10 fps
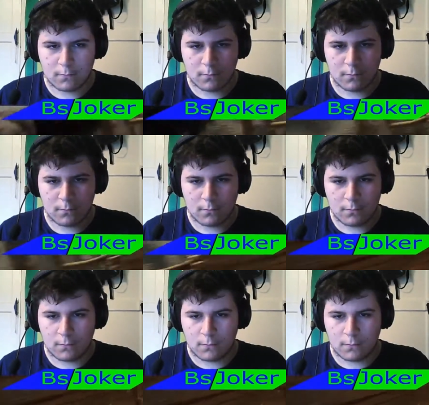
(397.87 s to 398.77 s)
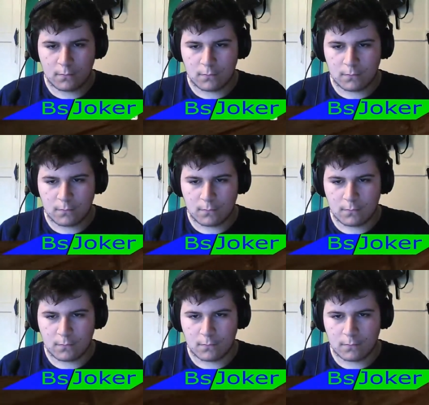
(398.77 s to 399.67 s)

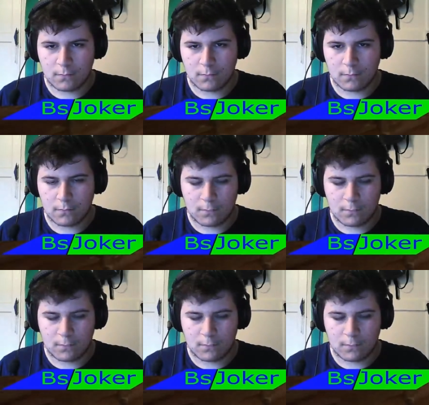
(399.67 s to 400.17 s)
(silence)